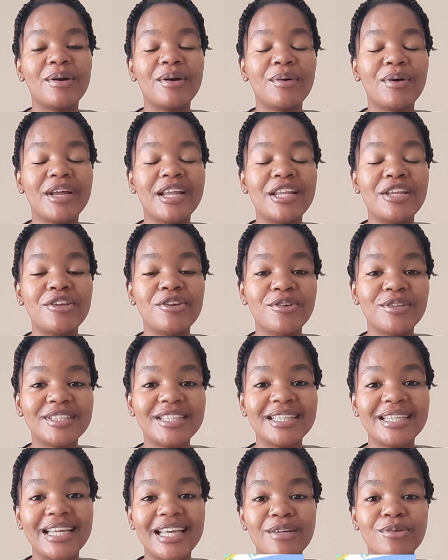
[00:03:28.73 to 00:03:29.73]
in
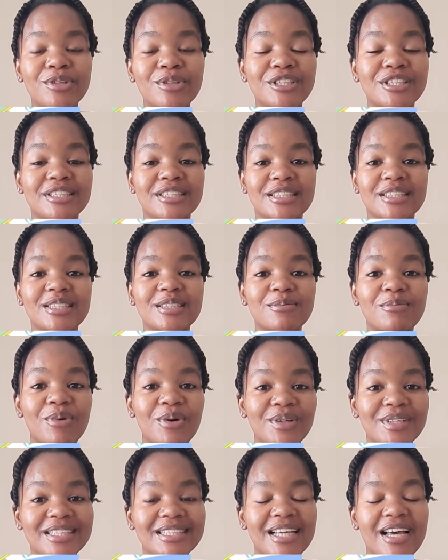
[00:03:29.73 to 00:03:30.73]
Utene, which is a
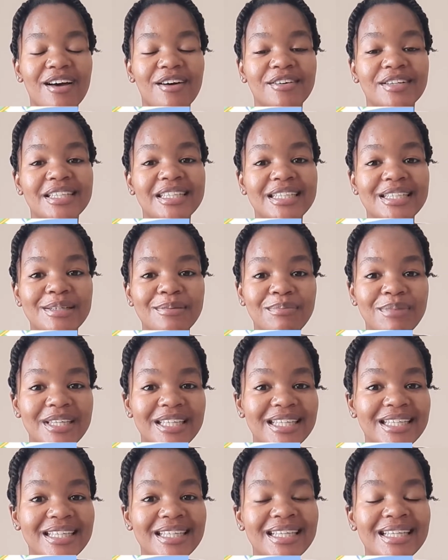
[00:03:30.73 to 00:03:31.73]
small town near
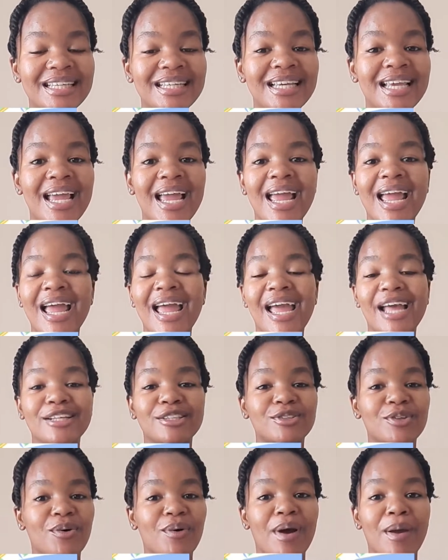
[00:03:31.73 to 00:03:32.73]
PE. And
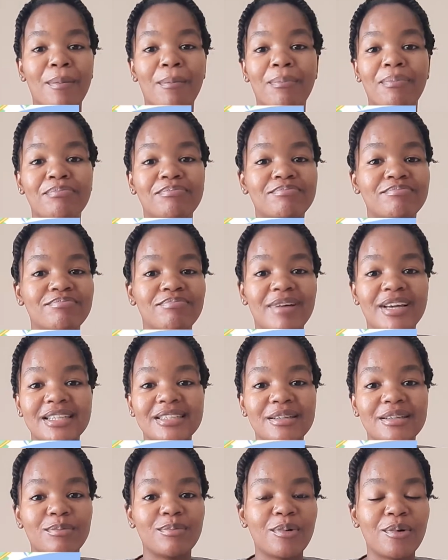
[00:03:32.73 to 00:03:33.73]
so I
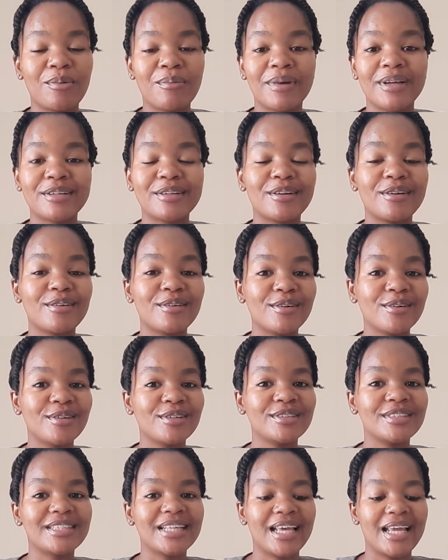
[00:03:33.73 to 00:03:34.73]
packed up all my
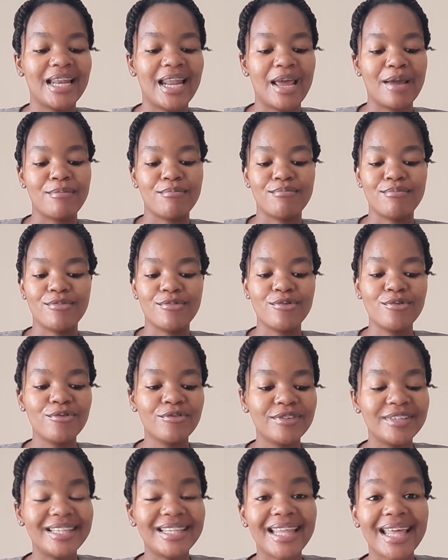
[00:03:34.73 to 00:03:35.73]
clothes and I
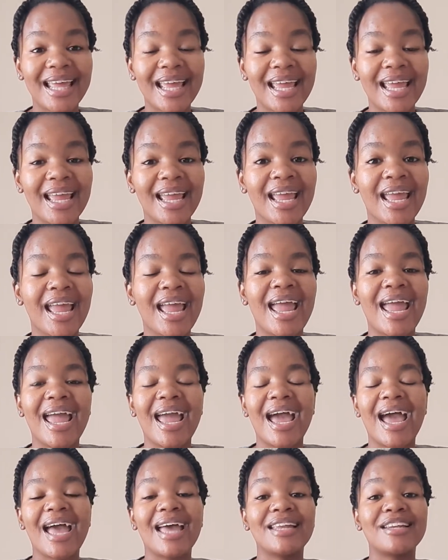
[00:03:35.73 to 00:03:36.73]
moved there.
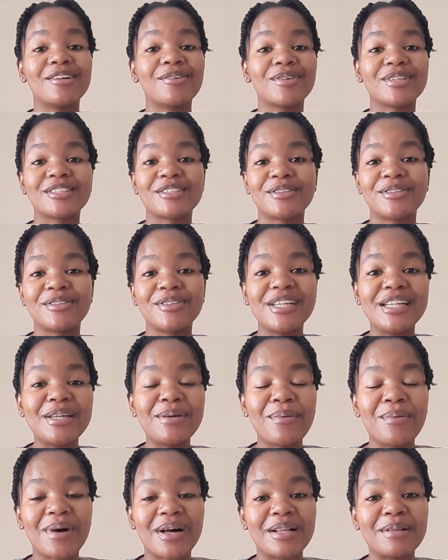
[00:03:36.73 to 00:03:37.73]
And it was a really
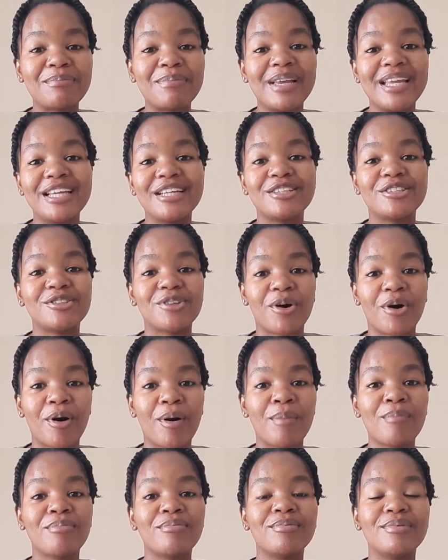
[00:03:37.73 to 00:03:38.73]
well-paying
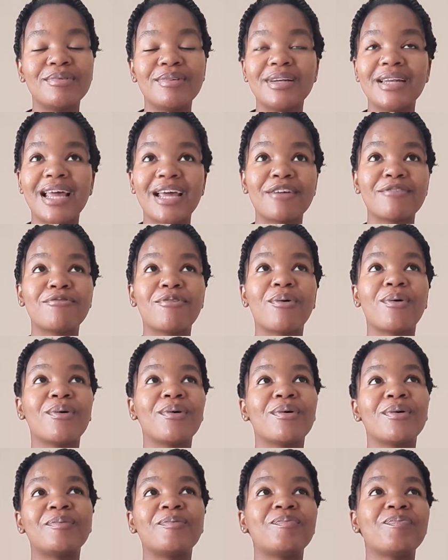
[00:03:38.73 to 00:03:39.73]
job. Like
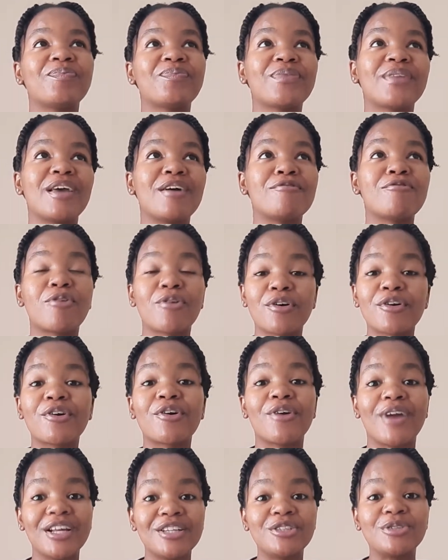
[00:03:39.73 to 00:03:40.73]
for a
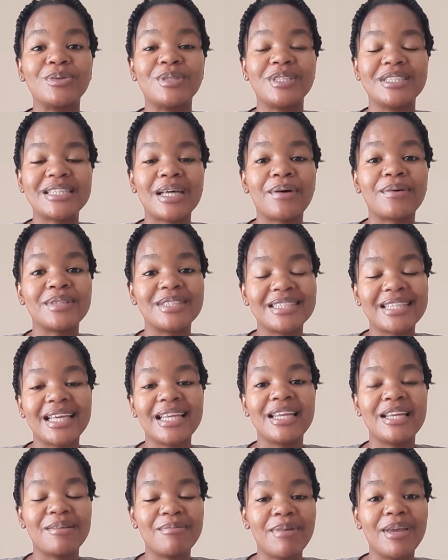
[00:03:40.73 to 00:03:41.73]
graduate, I was
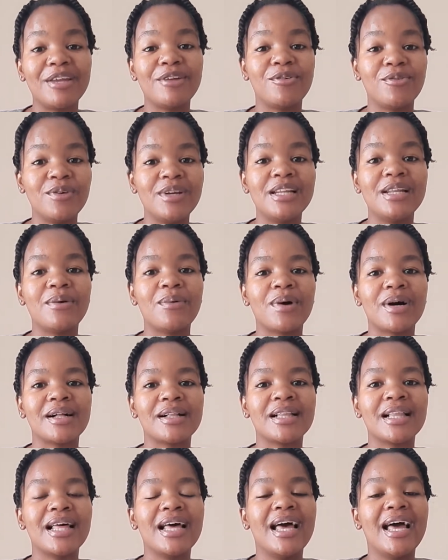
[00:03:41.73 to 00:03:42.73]
getting paid really
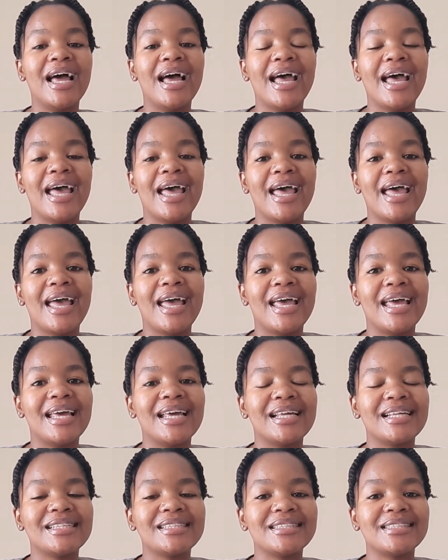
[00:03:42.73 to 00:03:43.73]
well.
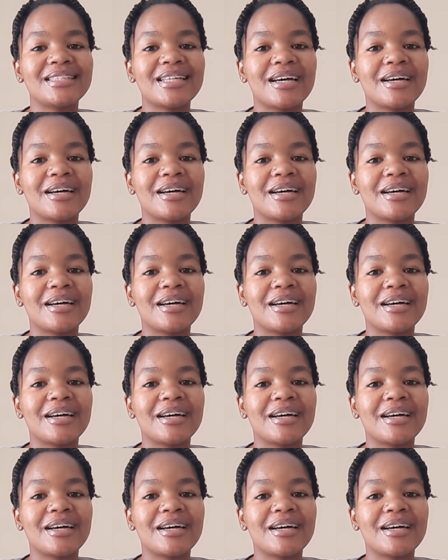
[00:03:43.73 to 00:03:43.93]
And